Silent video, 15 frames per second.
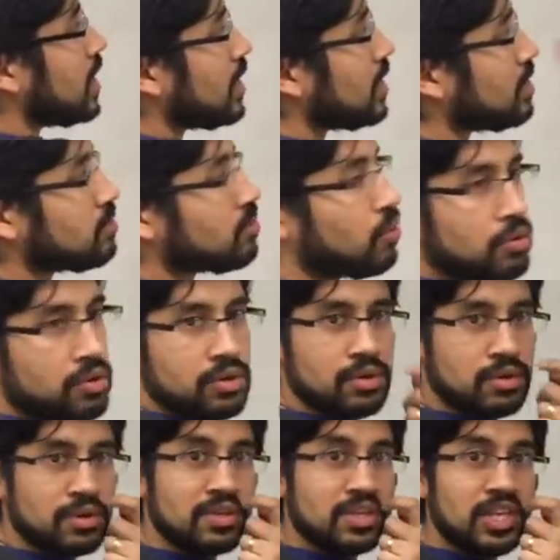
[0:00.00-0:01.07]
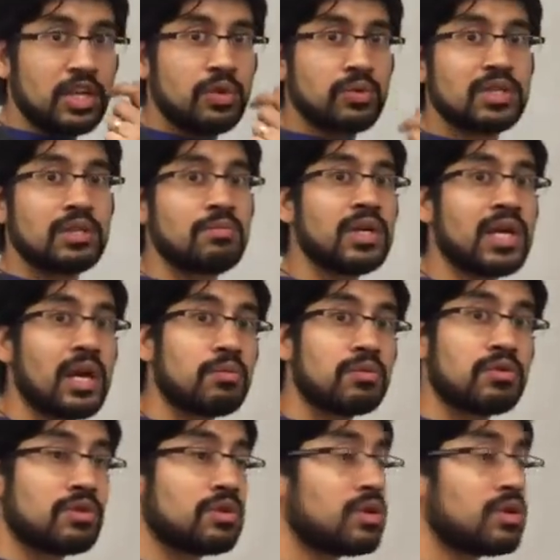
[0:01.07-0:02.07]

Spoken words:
get it continuously being able to